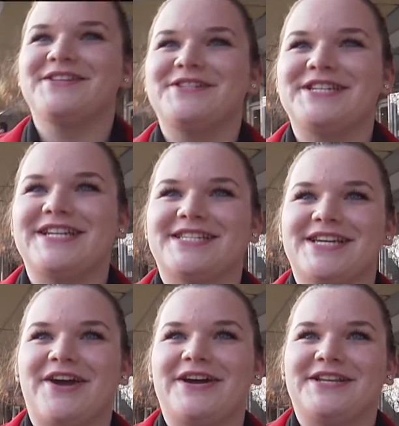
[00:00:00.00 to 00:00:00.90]
resolution
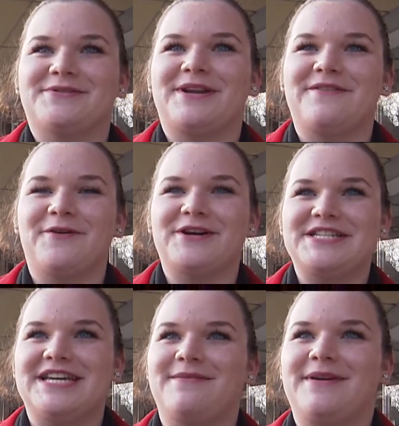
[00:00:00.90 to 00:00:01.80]
is to go into
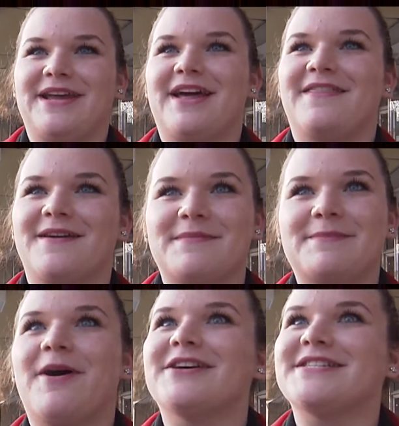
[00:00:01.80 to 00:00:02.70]
2014 being nothing
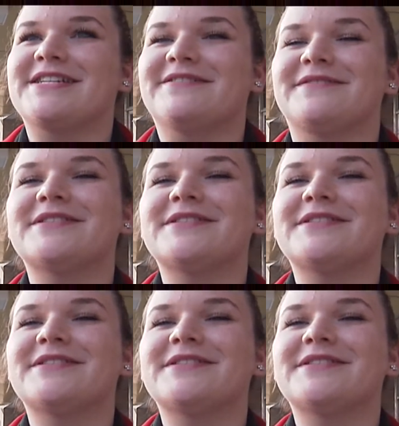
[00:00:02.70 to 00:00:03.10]
but positive.